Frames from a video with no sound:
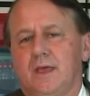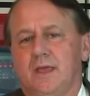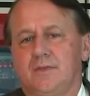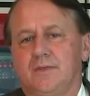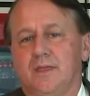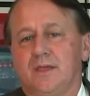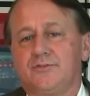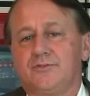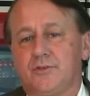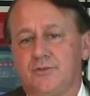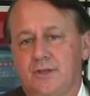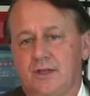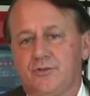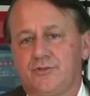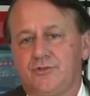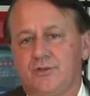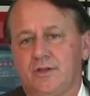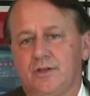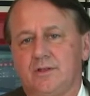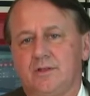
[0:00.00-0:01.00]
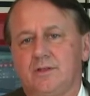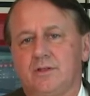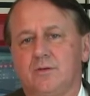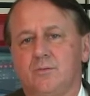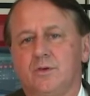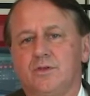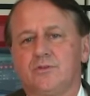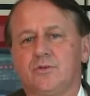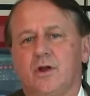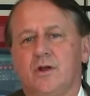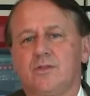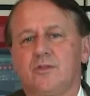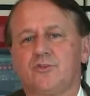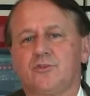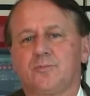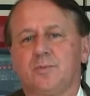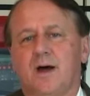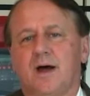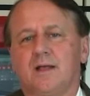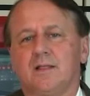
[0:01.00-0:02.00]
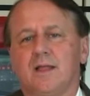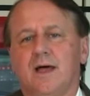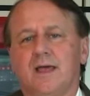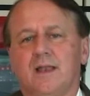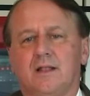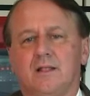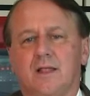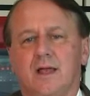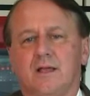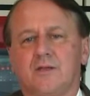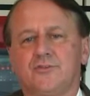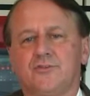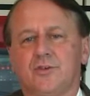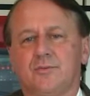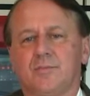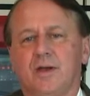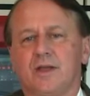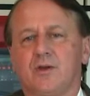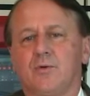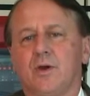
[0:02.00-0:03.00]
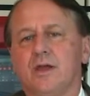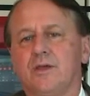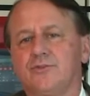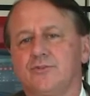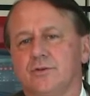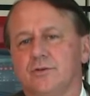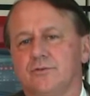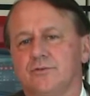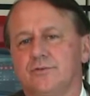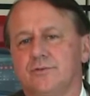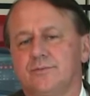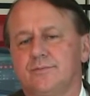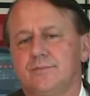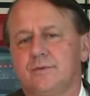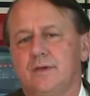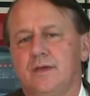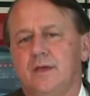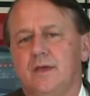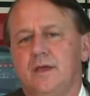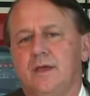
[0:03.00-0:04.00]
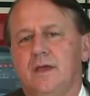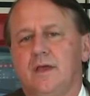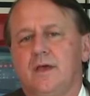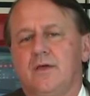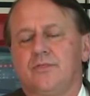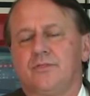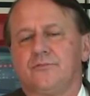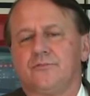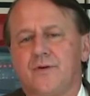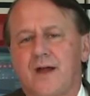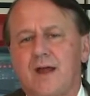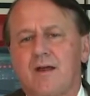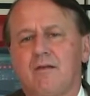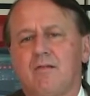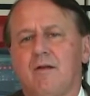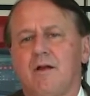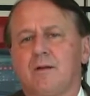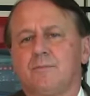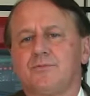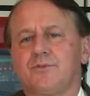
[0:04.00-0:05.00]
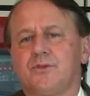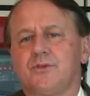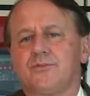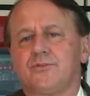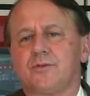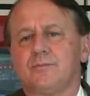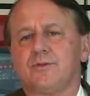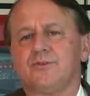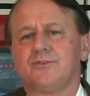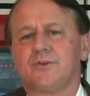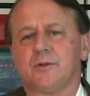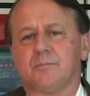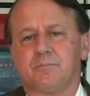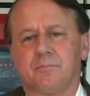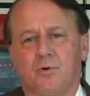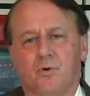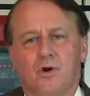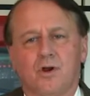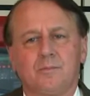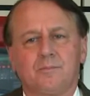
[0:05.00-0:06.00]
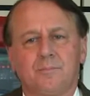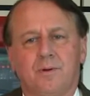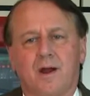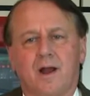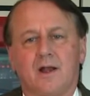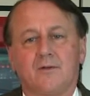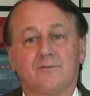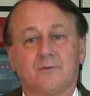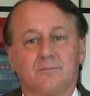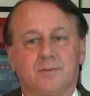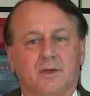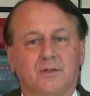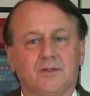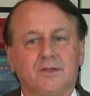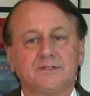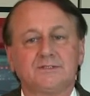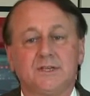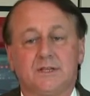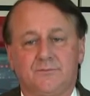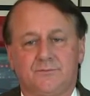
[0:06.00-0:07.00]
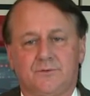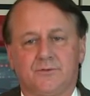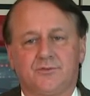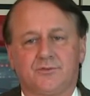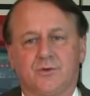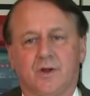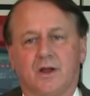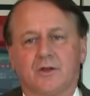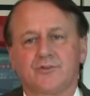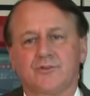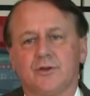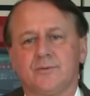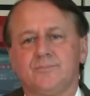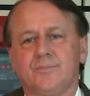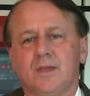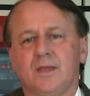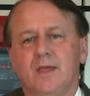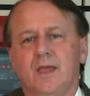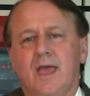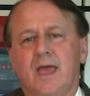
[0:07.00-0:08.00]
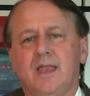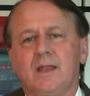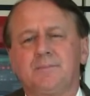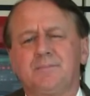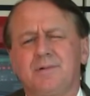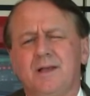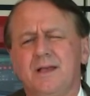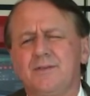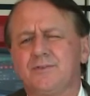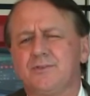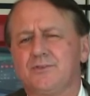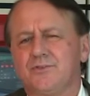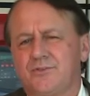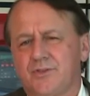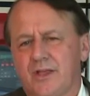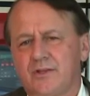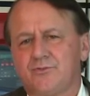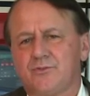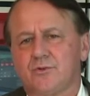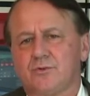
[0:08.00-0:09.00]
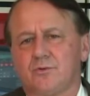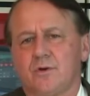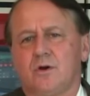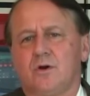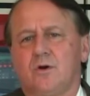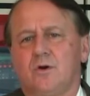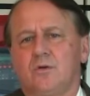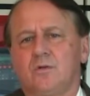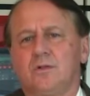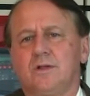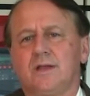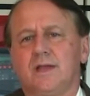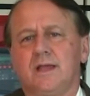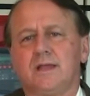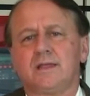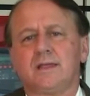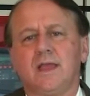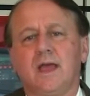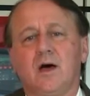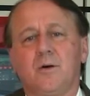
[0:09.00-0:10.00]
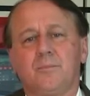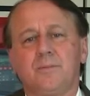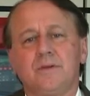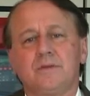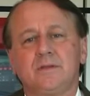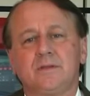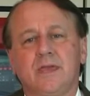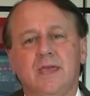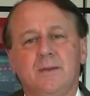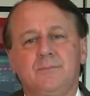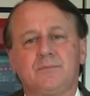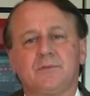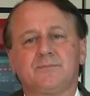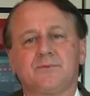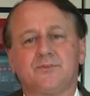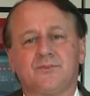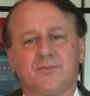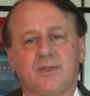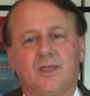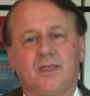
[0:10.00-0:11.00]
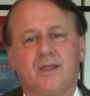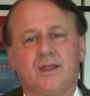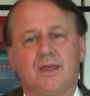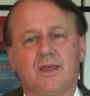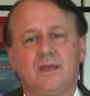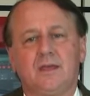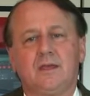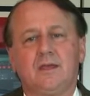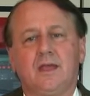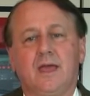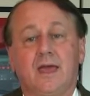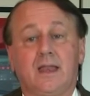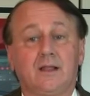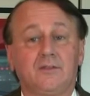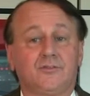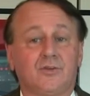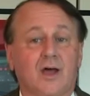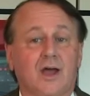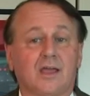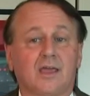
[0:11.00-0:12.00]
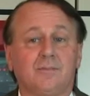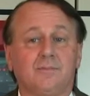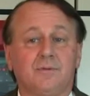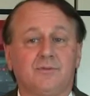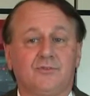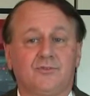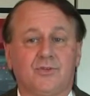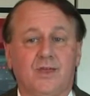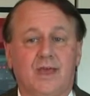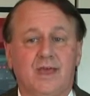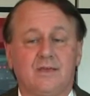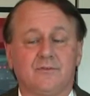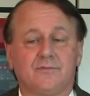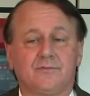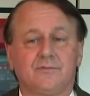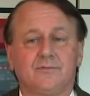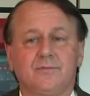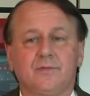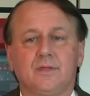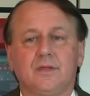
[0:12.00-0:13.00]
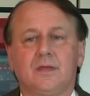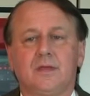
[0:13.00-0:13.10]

In this edition, we turn the spotlight on legacy migrations. The fire alarm system is an important part of a building's infrastructure and it plays a central role in helping to keep the facility and its occupants safe.